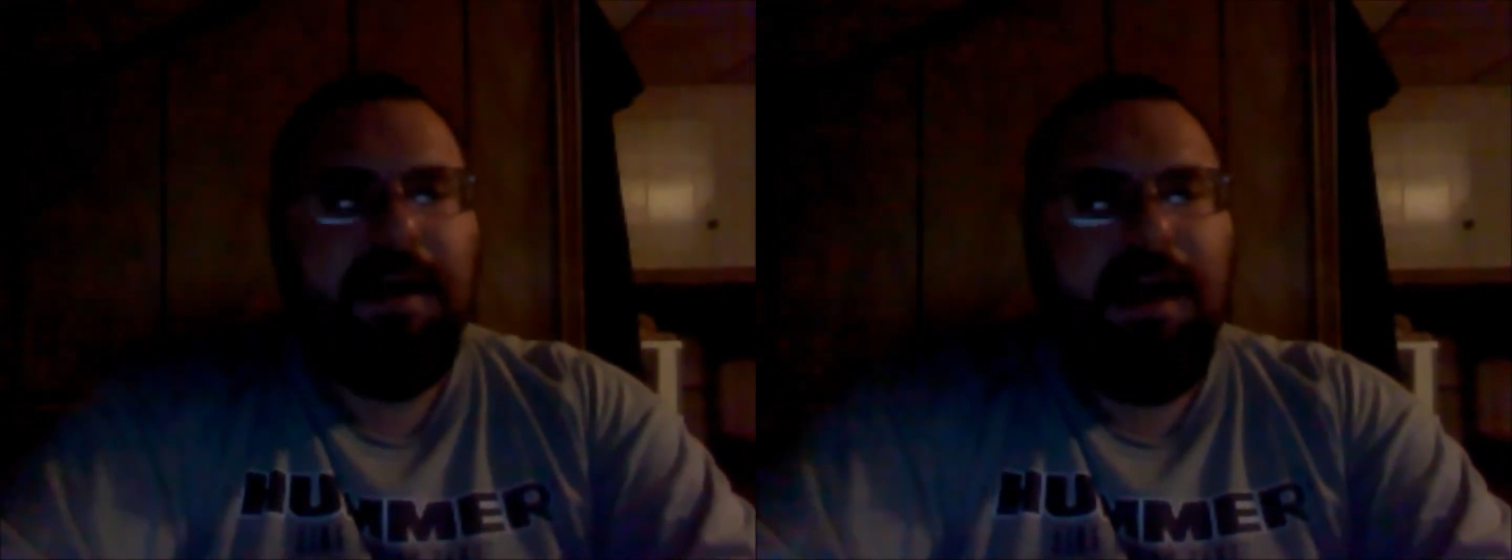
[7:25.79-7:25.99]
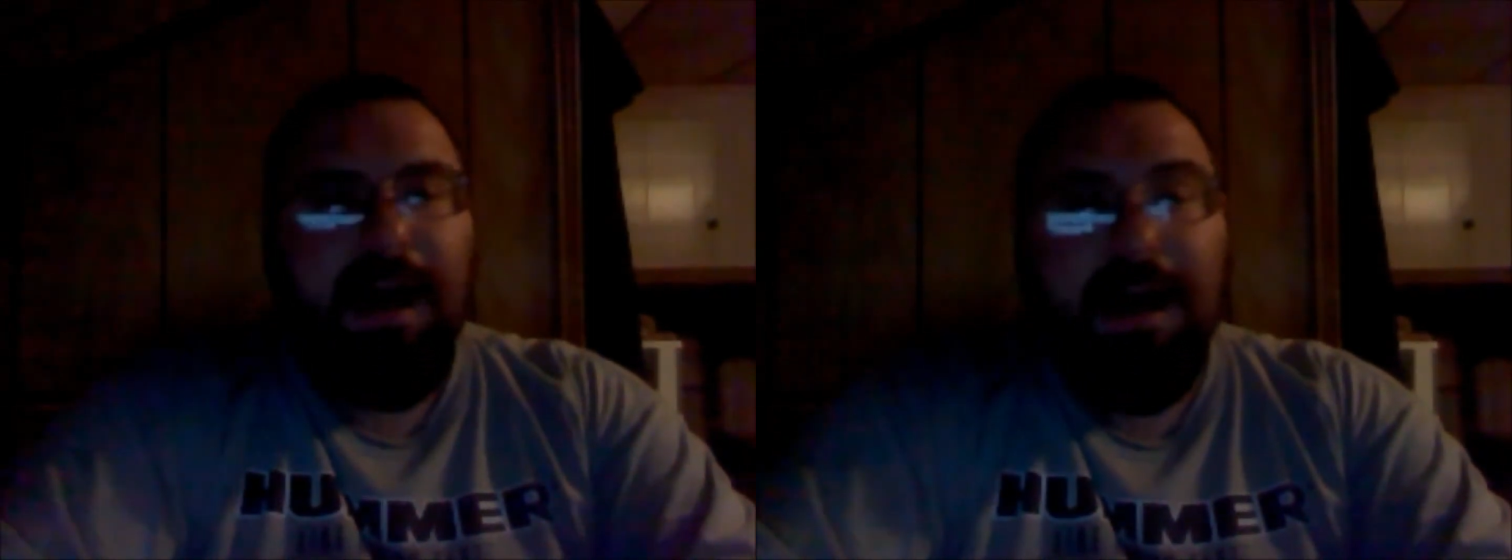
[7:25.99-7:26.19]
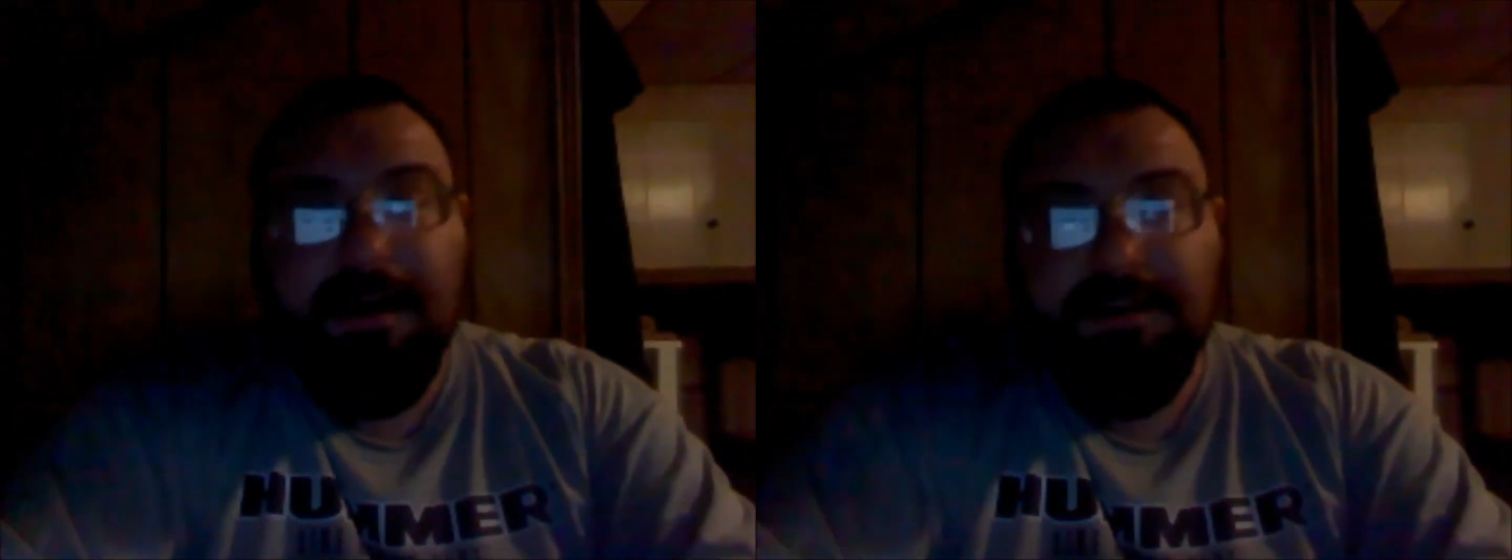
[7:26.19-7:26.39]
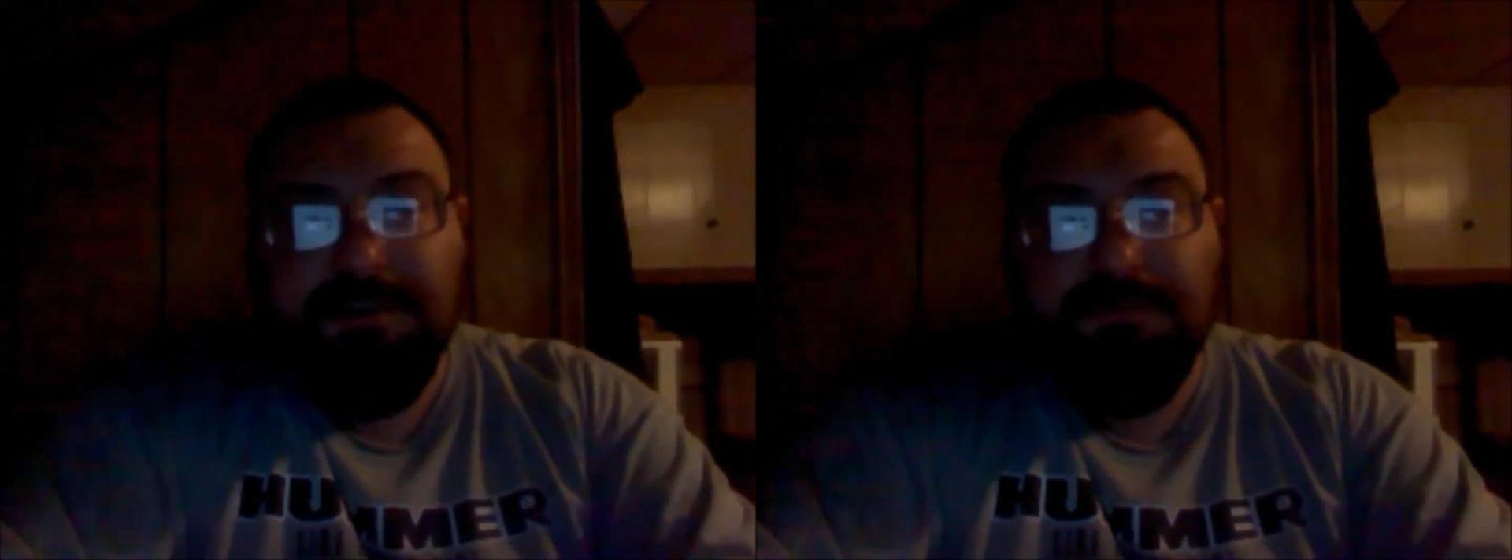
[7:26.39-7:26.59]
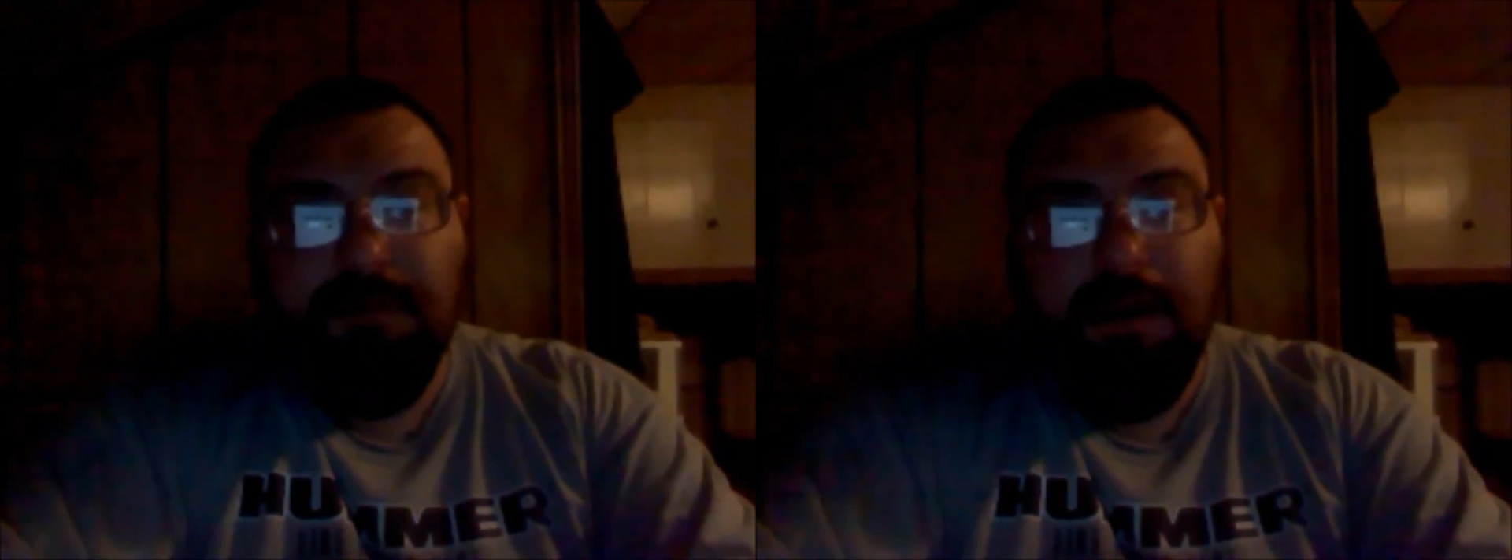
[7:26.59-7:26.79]
as
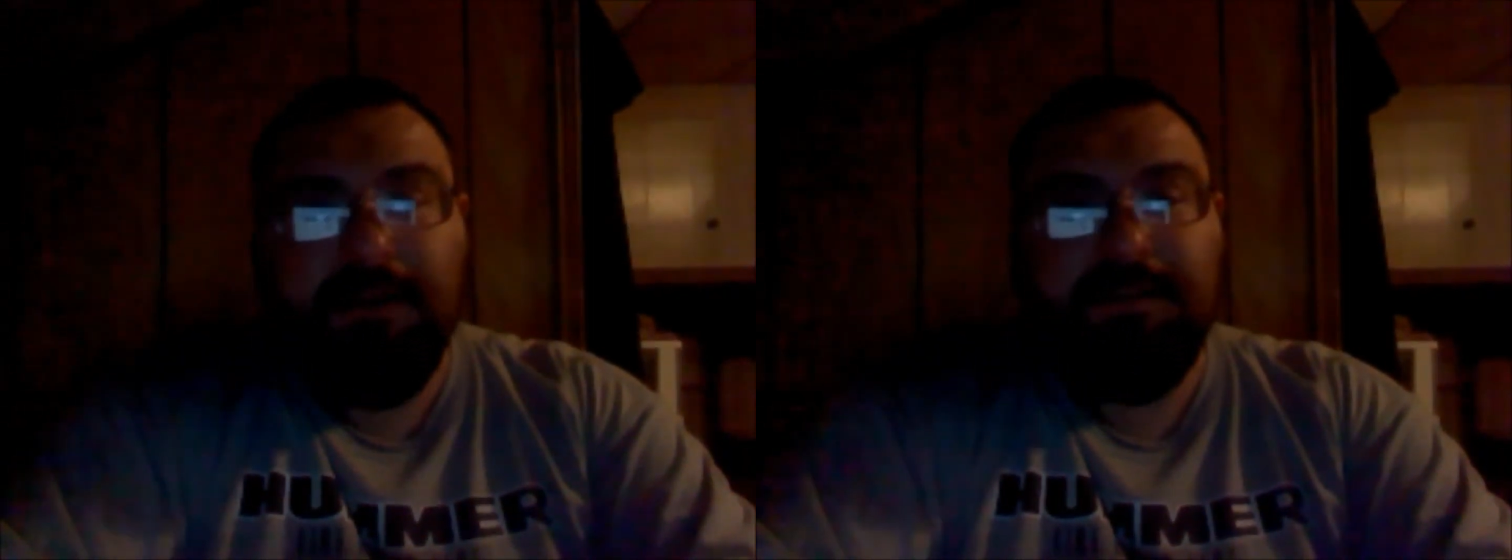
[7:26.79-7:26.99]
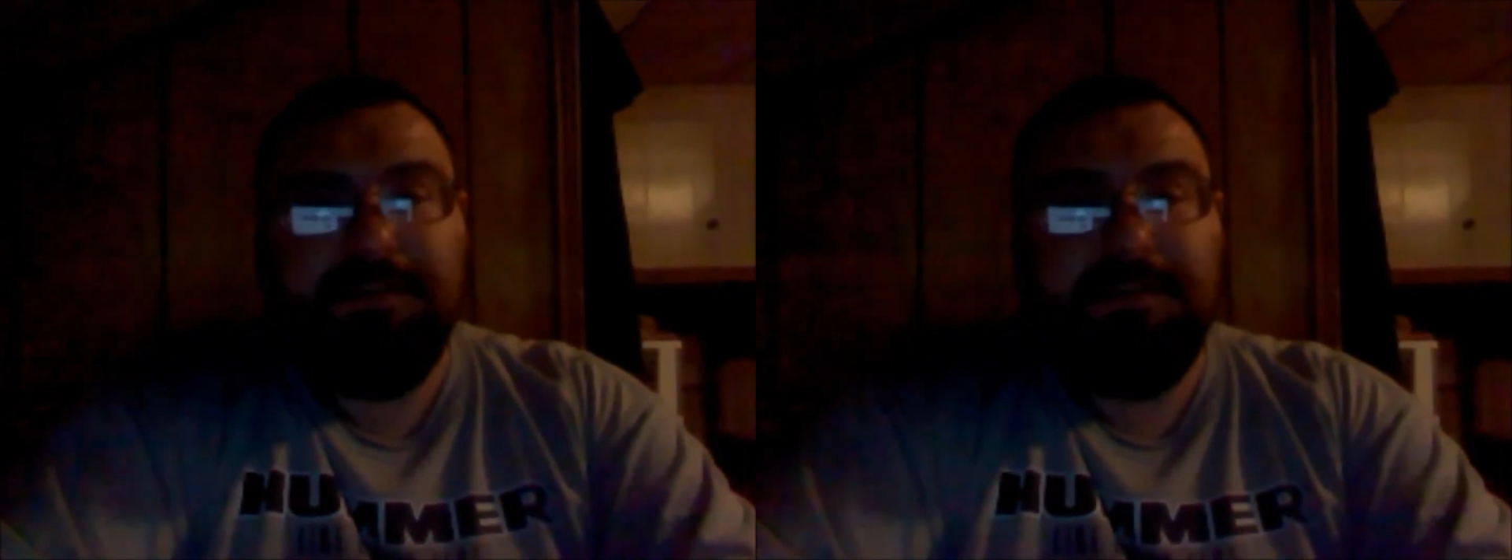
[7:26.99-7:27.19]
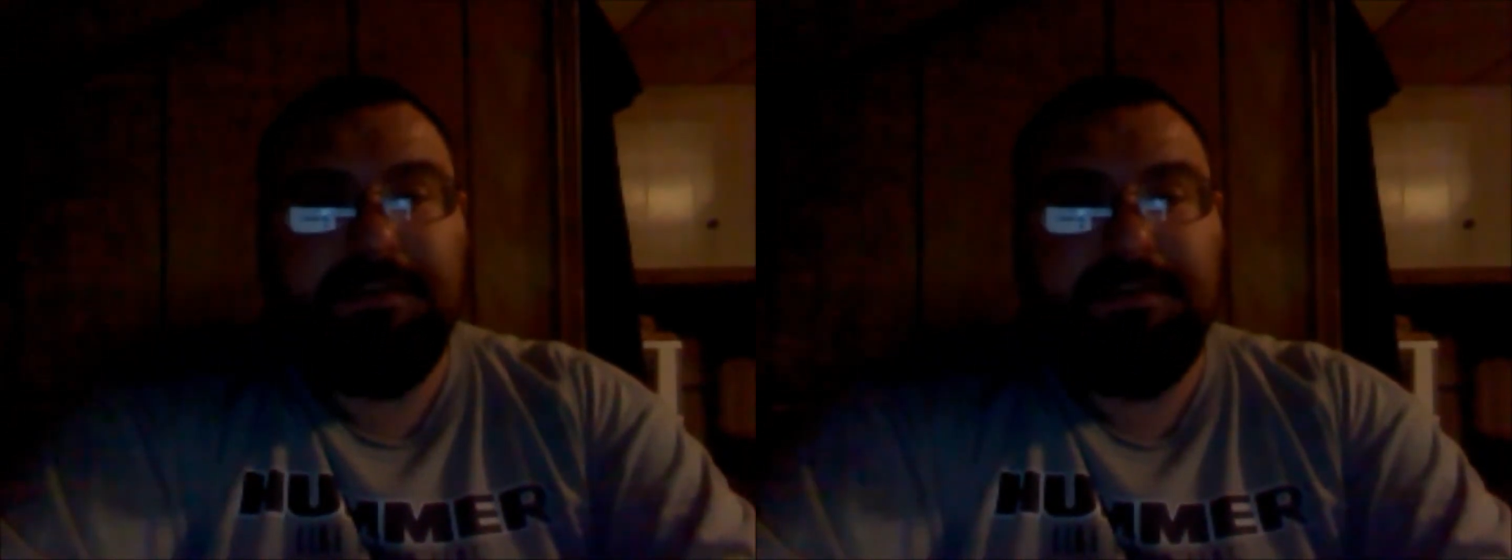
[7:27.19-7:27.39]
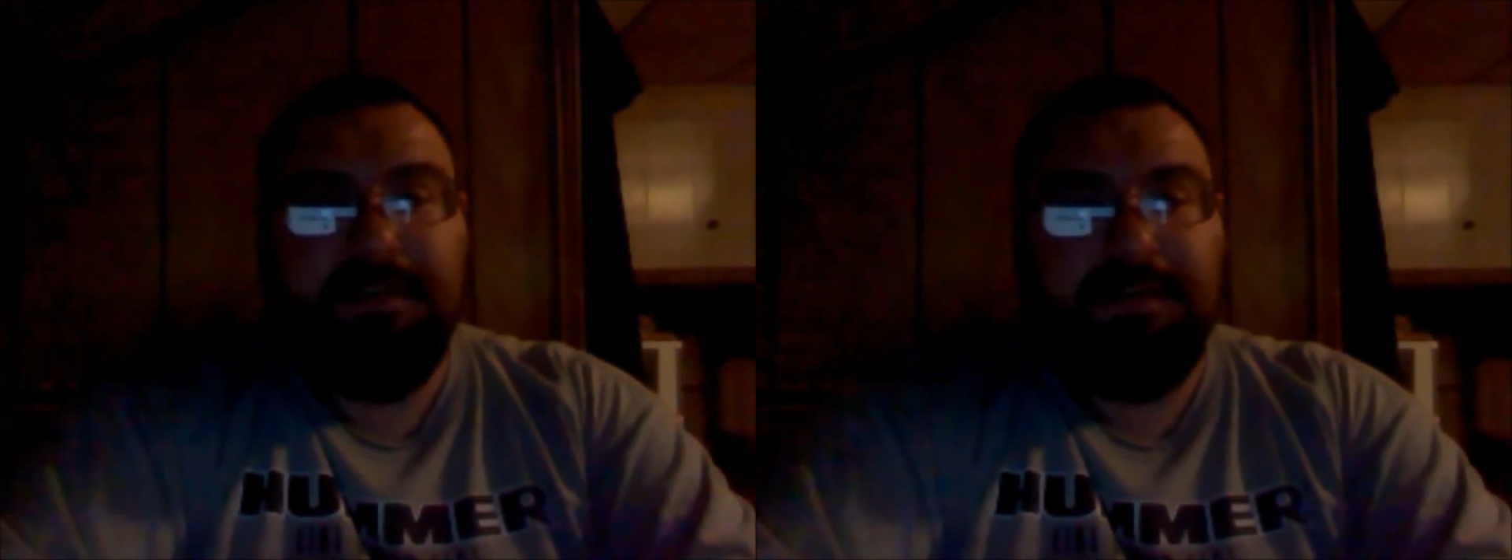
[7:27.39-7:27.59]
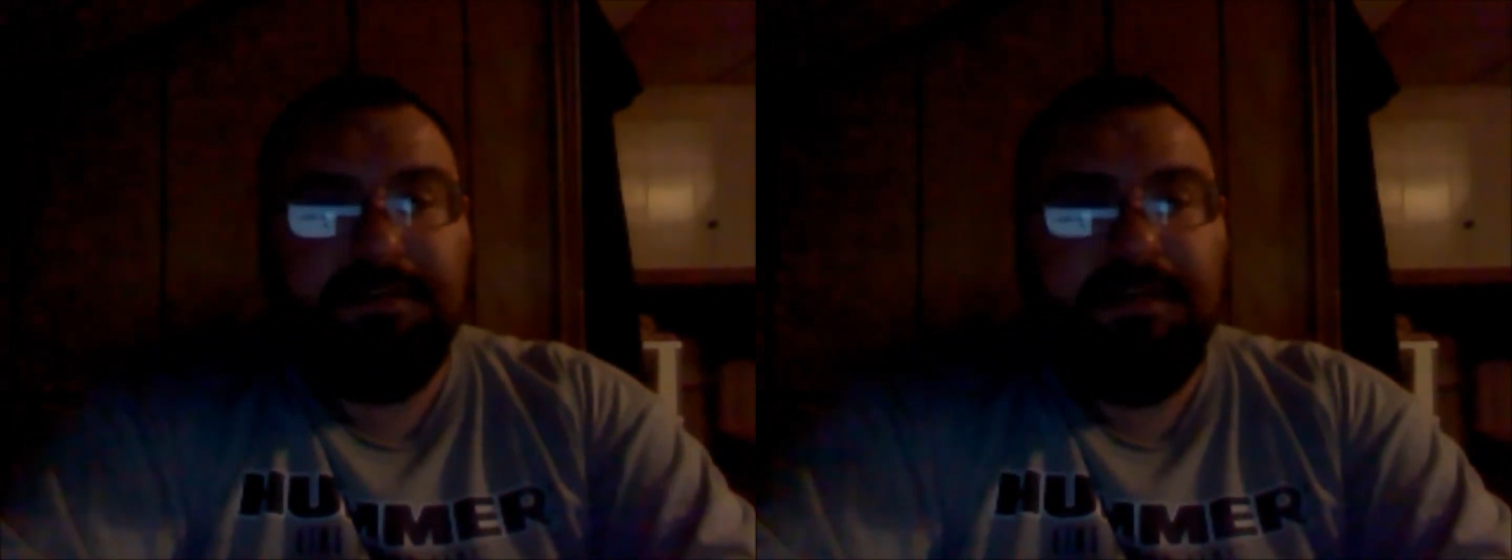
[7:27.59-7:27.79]
you practice these
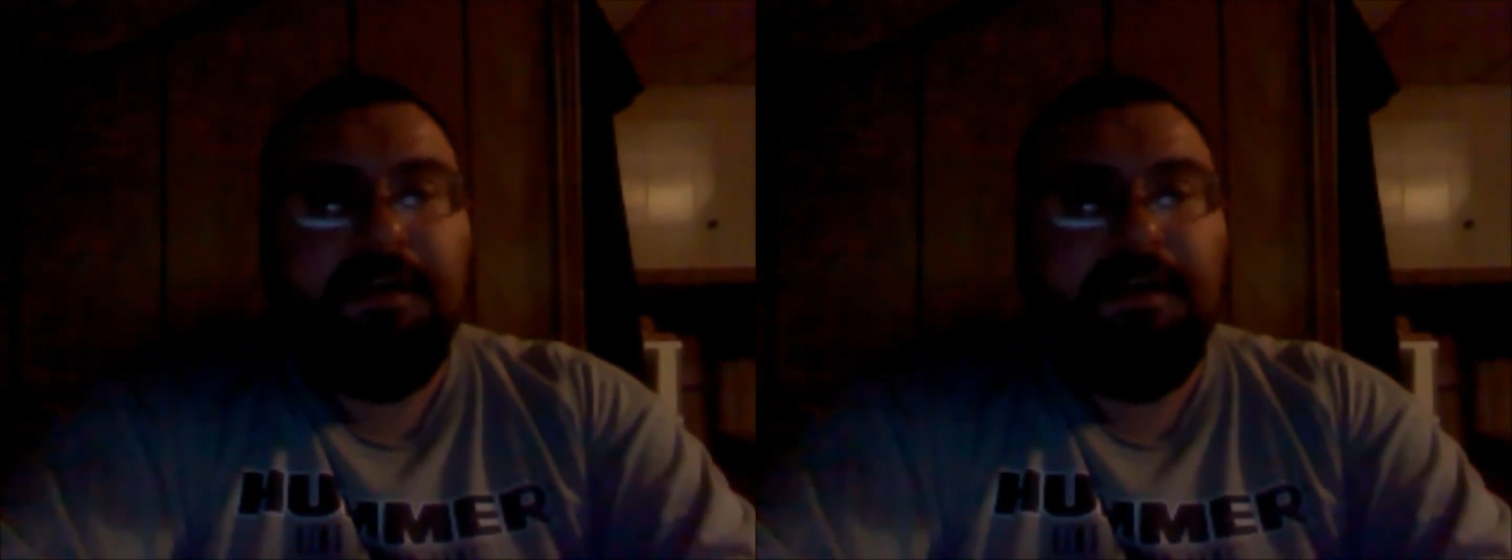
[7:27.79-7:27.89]
things,